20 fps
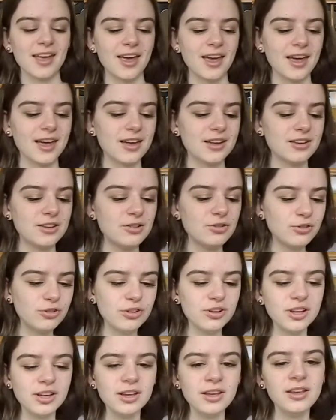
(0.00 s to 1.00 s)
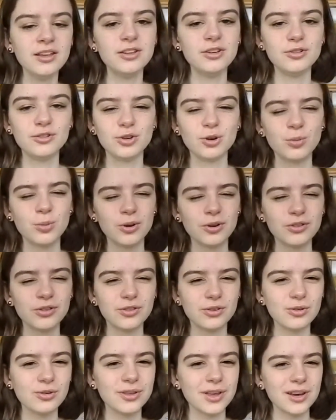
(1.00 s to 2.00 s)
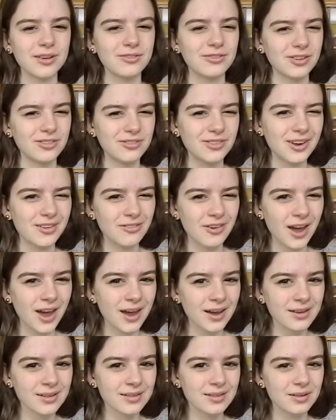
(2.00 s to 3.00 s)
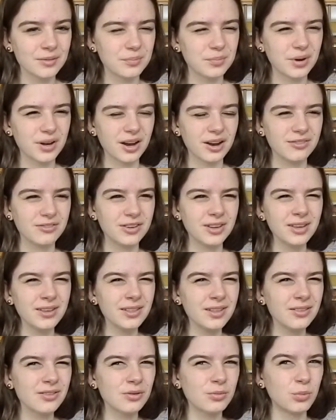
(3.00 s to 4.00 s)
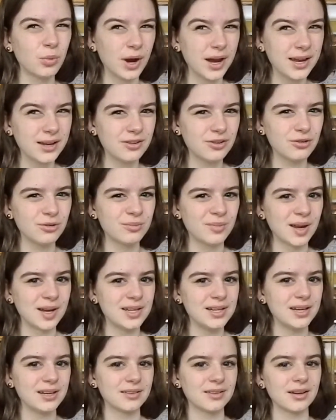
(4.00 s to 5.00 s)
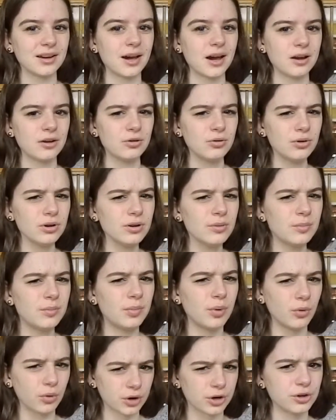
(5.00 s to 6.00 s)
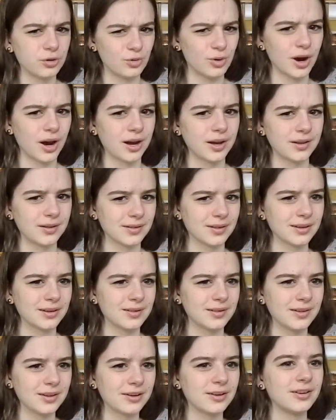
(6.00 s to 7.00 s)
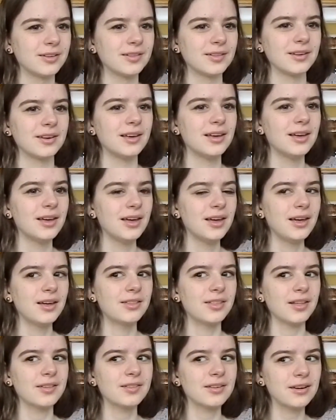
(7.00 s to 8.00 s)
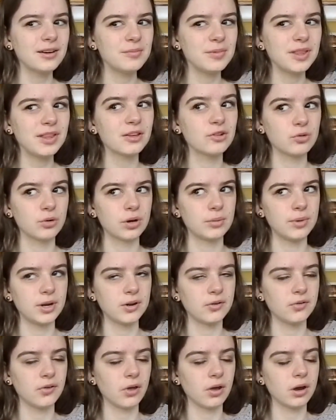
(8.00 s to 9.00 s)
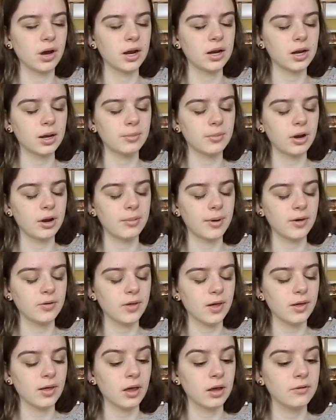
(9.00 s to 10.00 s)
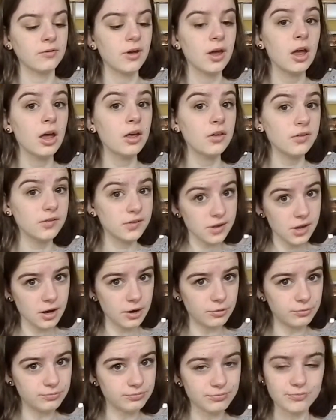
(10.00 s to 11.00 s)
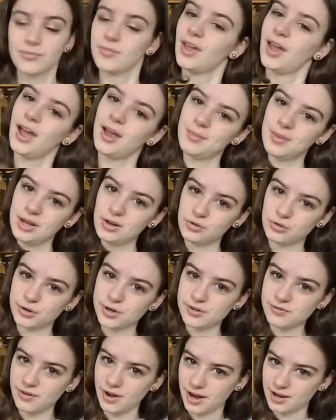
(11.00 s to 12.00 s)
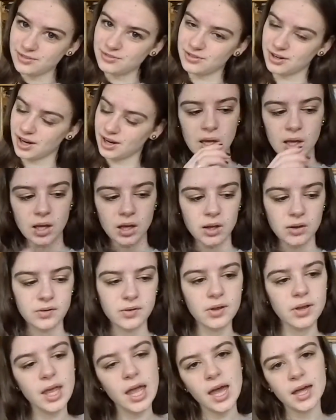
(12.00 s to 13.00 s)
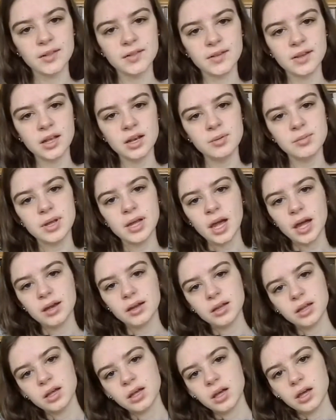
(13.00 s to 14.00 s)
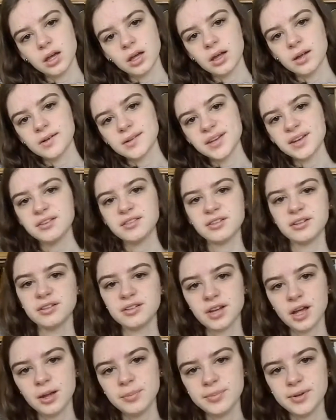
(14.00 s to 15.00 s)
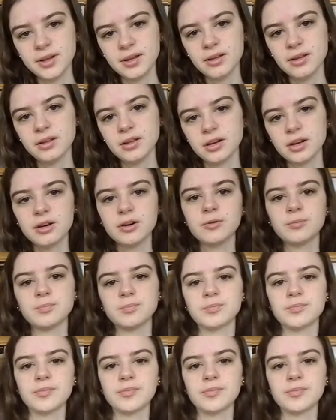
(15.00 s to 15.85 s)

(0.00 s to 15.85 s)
And usually YouTubers do like 50 facts, but I feel like that's way too many, and like I don't want to bore you guys. Like seriously, that's gonna be like 20 minutes long, and I'm not about that life. So I'm at 25 facts. So yeah, it's gonna be kind of like a Tinder type deal, you know.